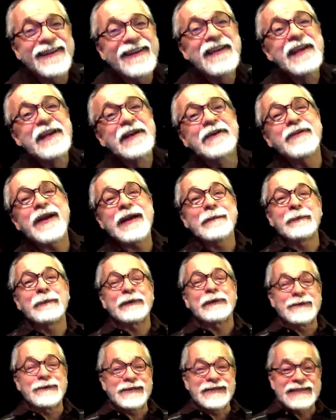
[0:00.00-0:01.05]
great
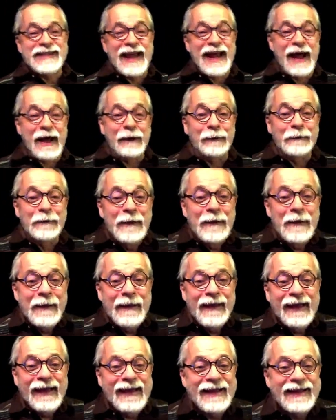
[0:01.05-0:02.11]
blues sound.
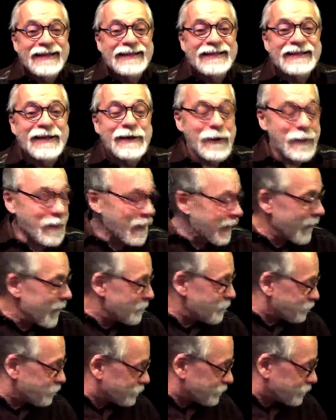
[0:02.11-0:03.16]
And
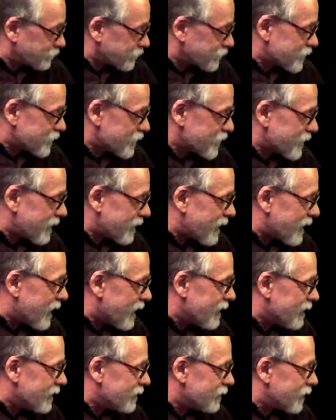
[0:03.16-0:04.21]
so
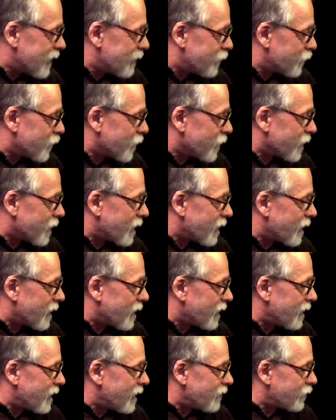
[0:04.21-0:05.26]
if we're
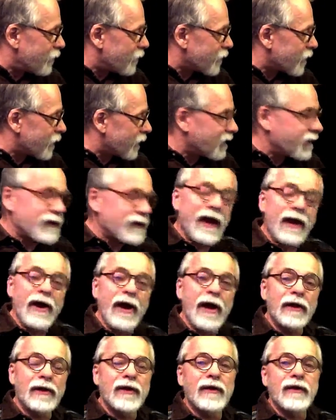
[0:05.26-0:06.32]
going to
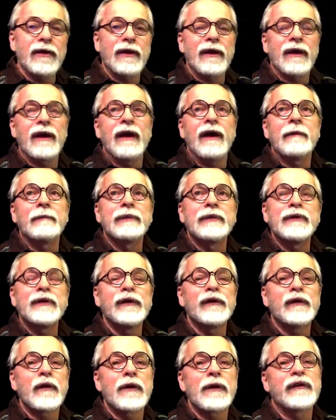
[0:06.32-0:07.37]
color a
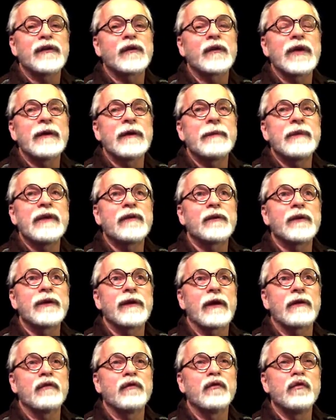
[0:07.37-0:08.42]
blues or a swing piece with
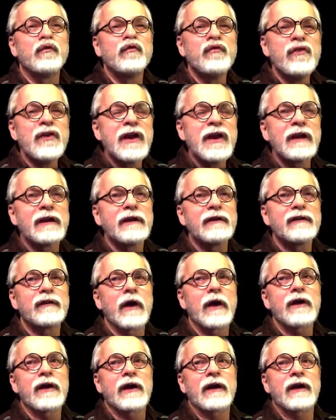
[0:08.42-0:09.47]
a really
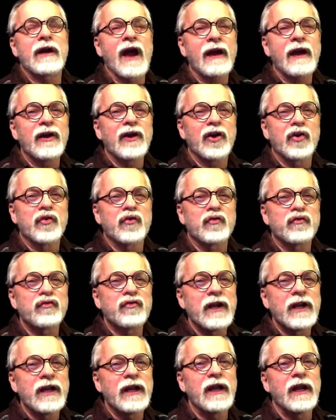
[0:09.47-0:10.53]
dark and kind of
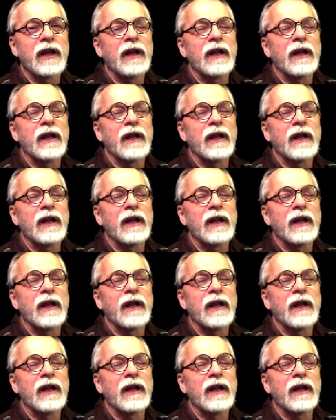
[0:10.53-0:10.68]
gritty,